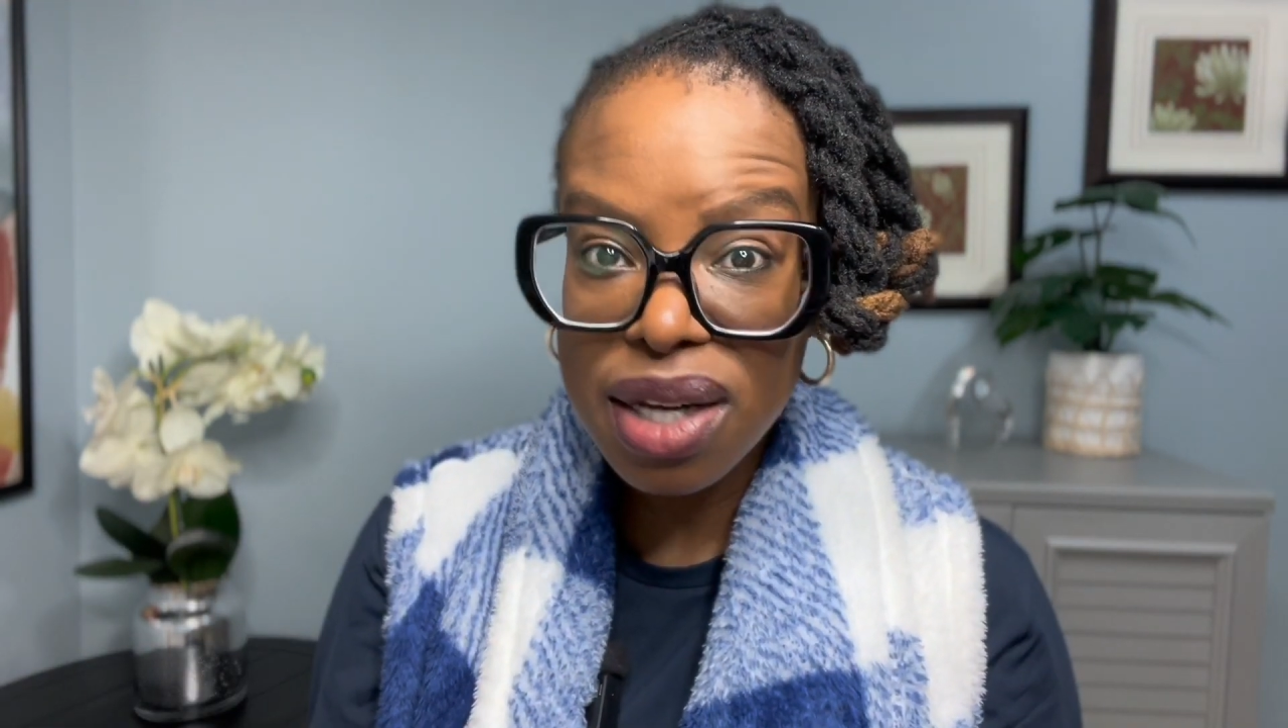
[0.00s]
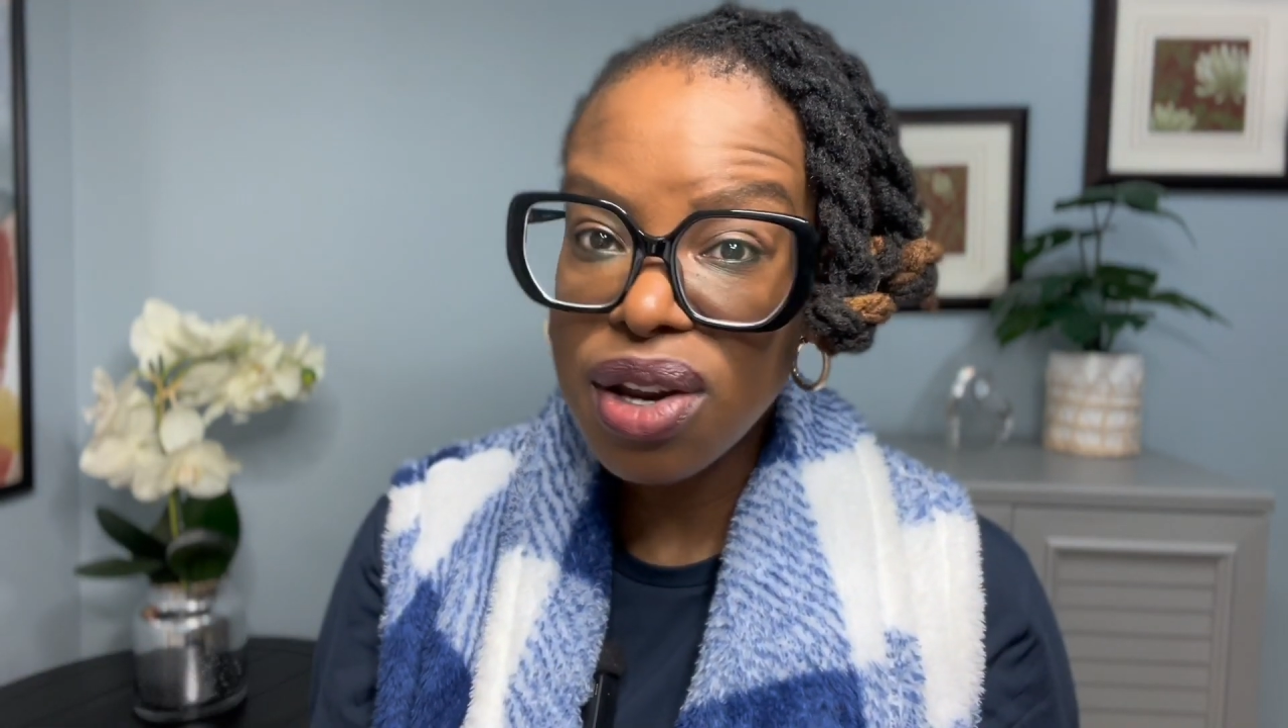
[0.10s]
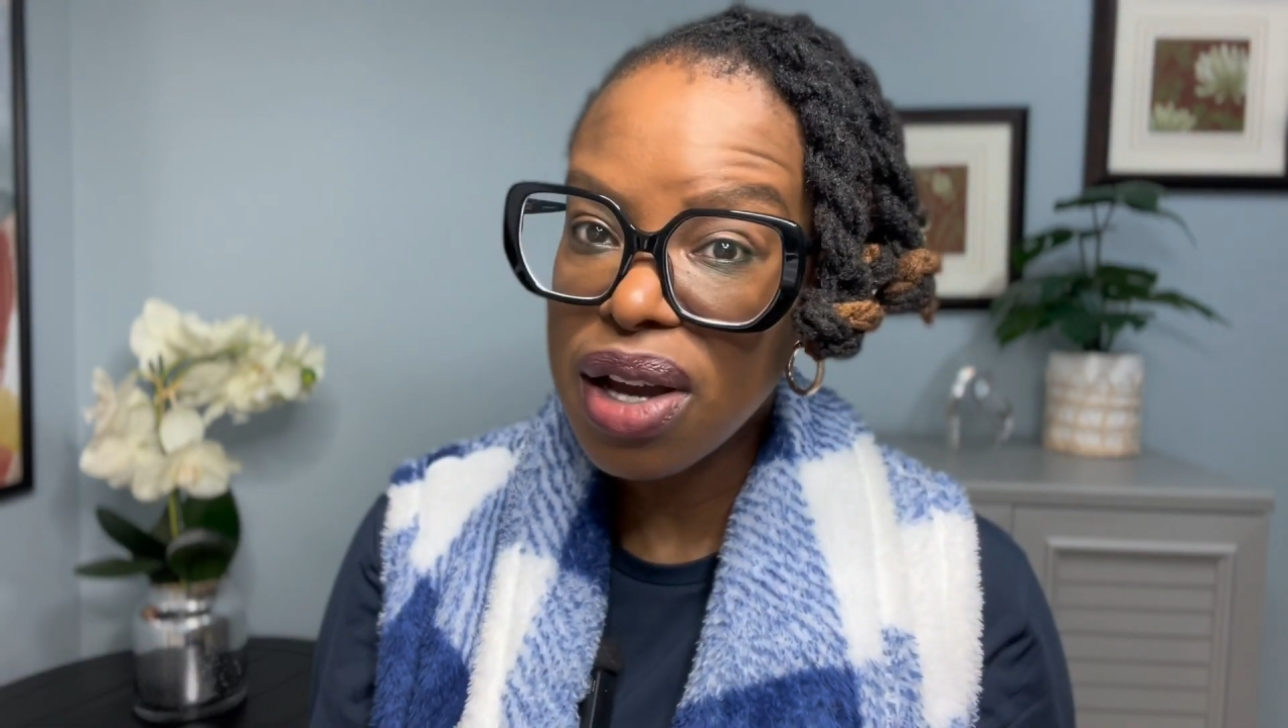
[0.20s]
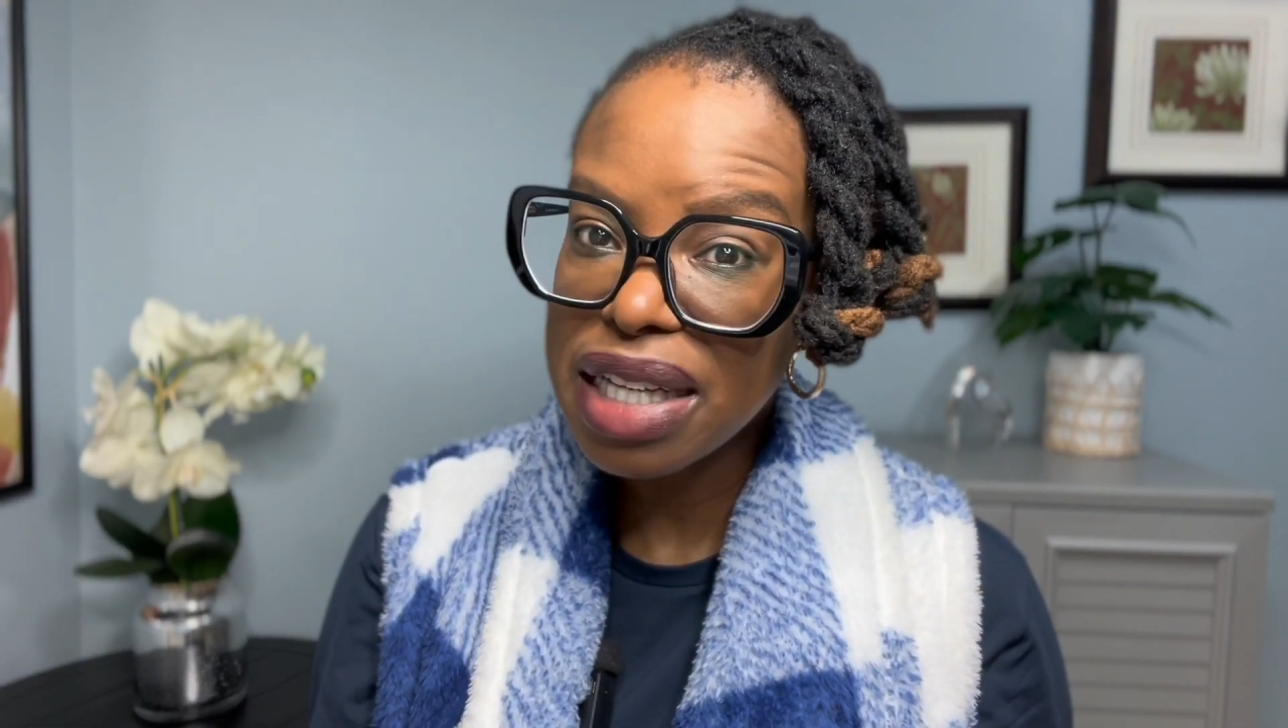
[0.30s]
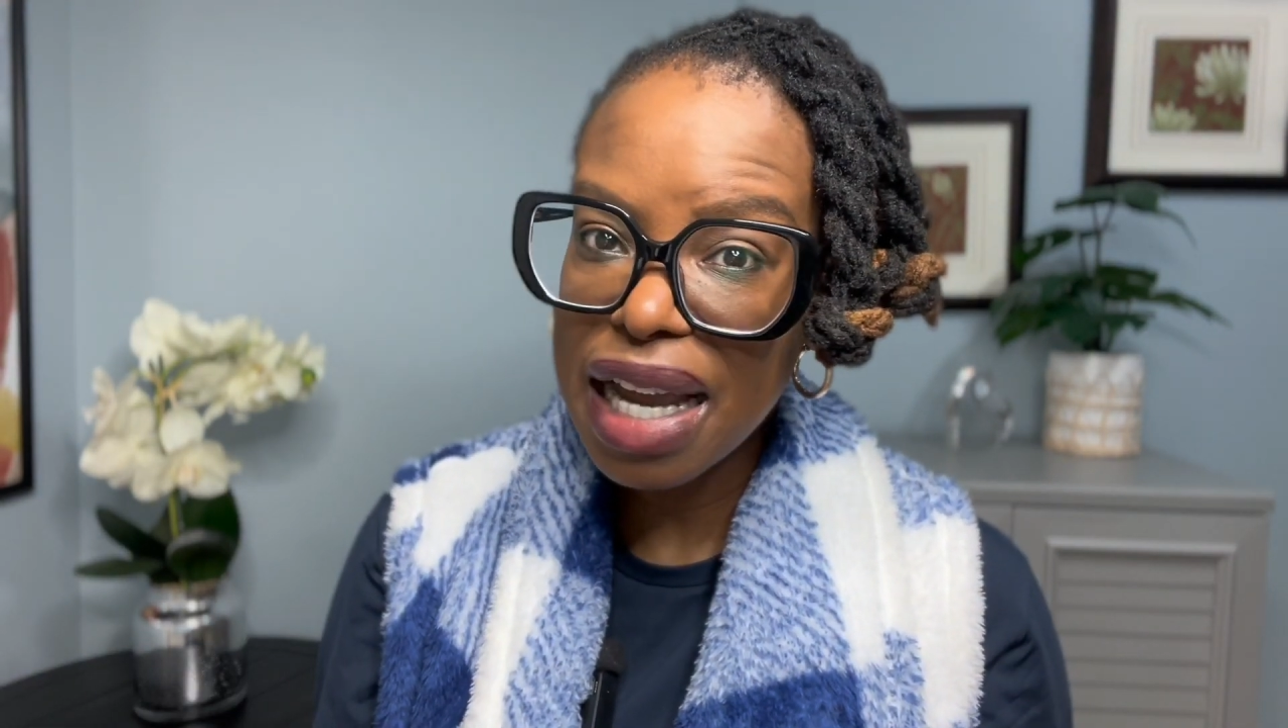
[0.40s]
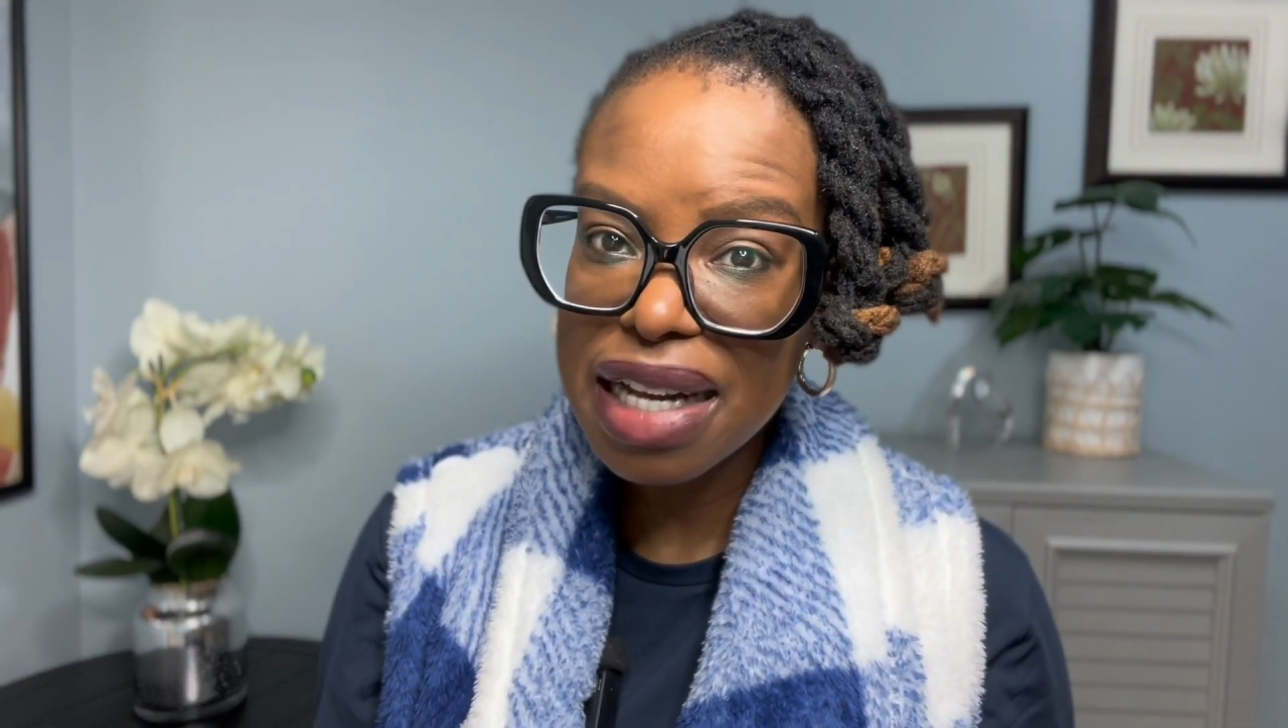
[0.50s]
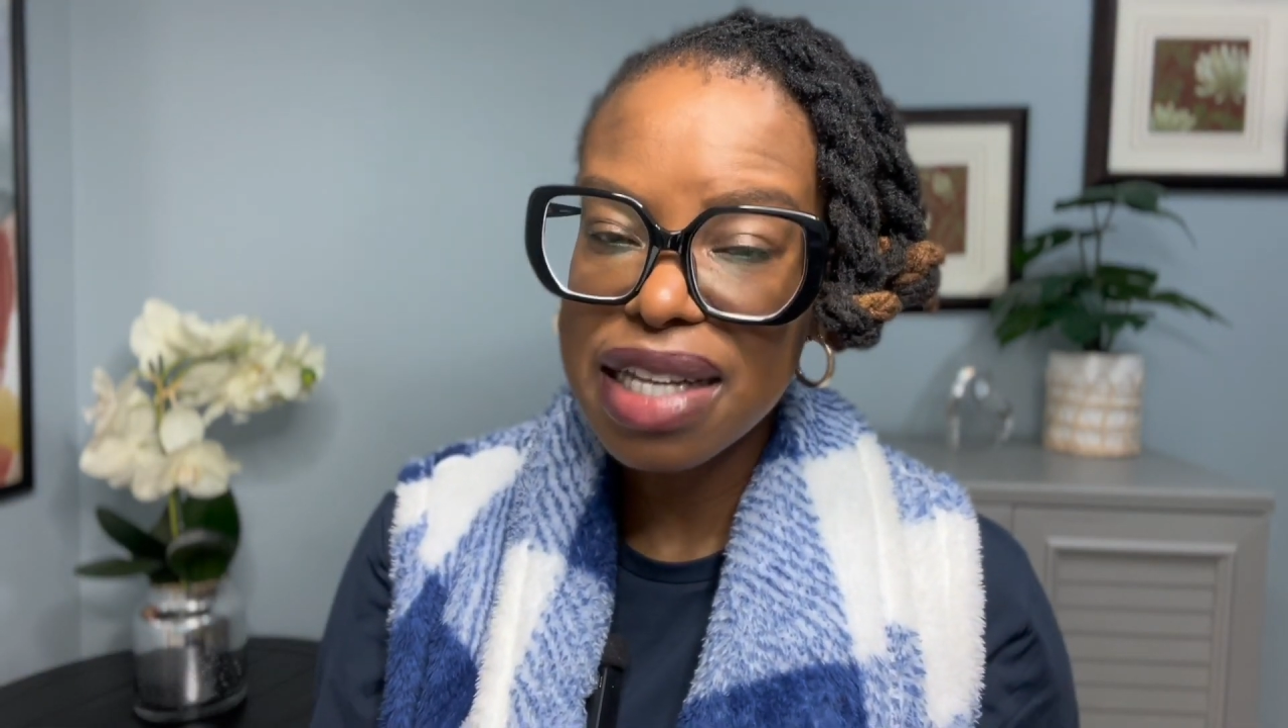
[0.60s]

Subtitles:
not yet.